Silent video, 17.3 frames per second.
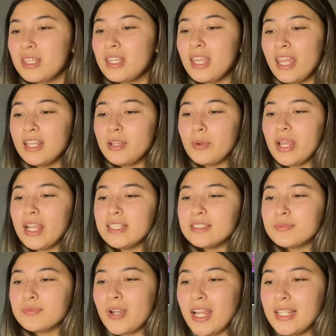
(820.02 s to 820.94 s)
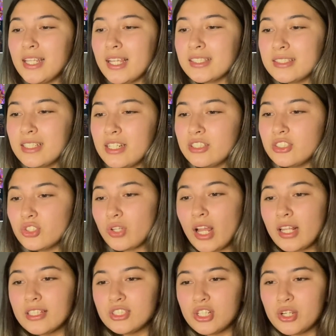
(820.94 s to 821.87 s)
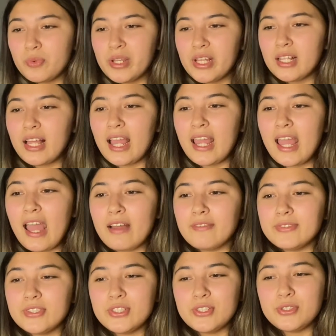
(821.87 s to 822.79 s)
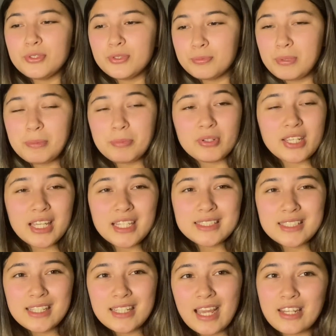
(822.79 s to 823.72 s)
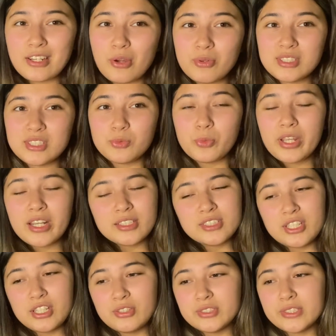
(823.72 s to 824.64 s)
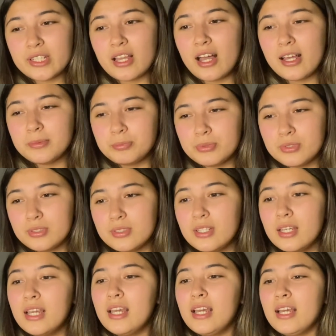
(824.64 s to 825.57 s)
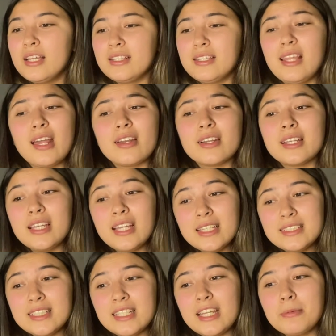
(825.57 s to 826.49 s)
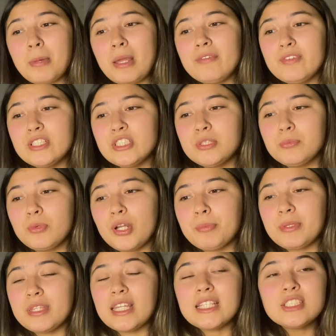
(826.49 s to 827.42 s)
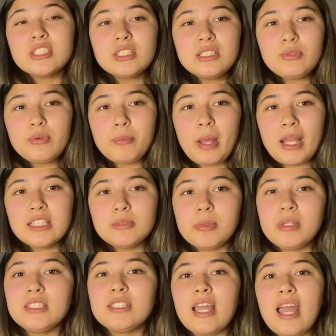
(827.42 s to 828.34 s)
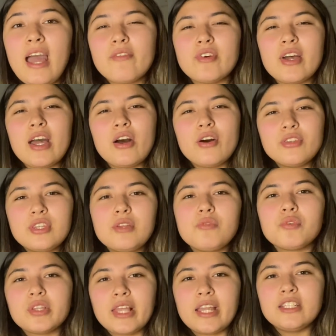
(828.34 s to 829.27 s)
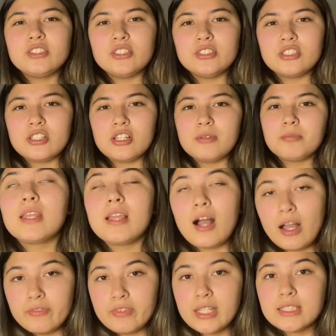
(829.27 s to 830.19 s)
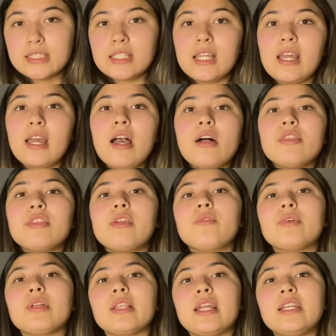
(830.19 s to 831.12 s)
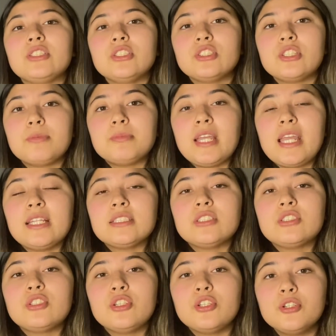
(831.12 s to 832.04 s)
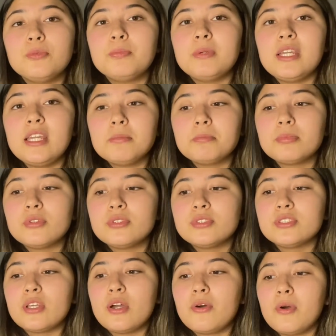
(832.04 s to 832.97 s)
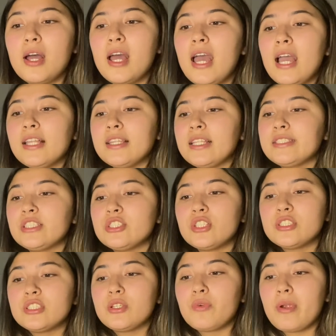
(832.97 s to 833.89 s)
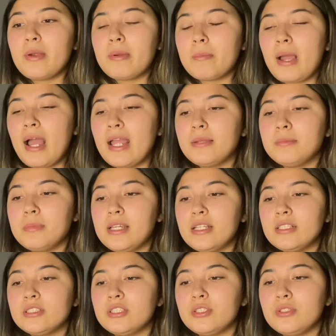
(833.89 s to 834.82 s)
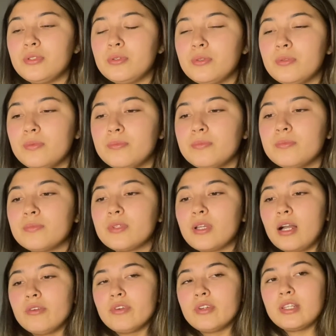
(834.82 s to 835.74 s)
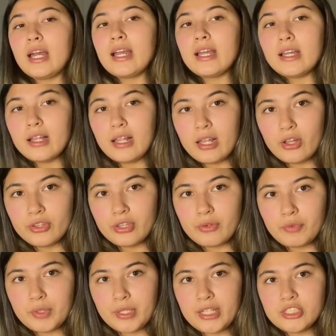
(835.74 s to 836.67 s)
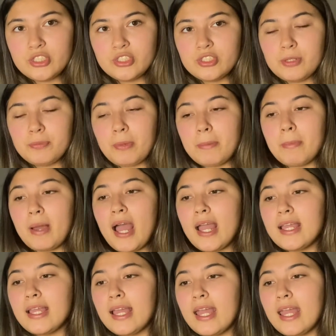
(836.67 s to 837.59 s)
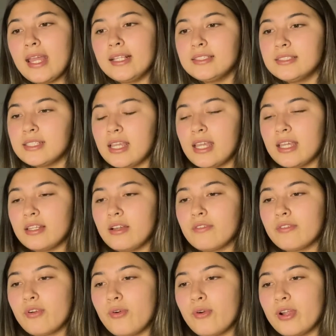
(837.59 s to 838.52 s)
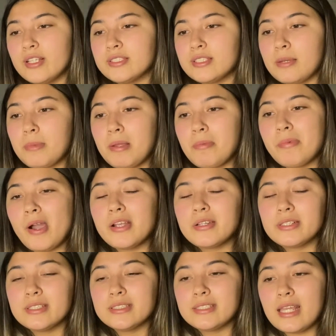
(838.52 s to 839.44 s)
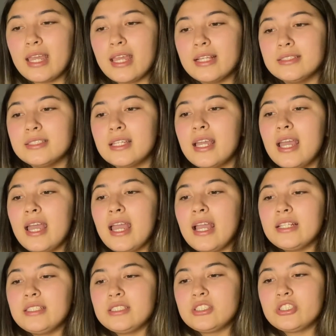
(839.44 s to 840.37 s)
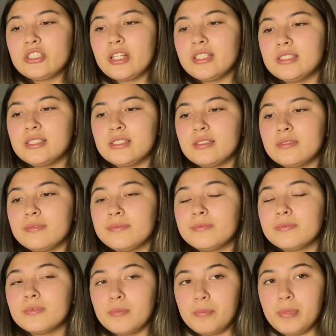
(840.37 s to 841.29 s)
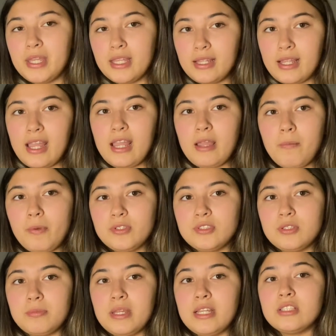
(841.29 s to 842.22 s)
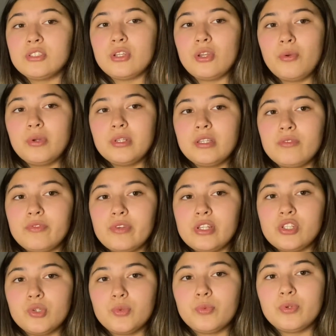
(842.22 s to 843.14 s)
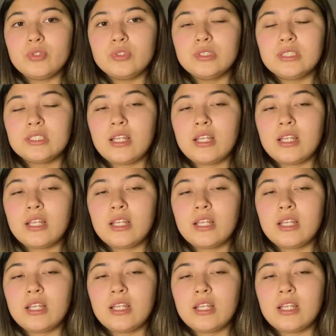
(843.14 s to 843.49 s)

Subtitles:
Anyways, right next to the astrology wheel, I have two people kissing. I know it's weird to use a couple that are kissing in my vision board, but this just reminds me to have a healthy relationship. Obviously, a healthy relationship takes two people, so this is just to remind me to cover that healthy relationship on my end, and of course on my partner's end. And it's just being able to be two individuals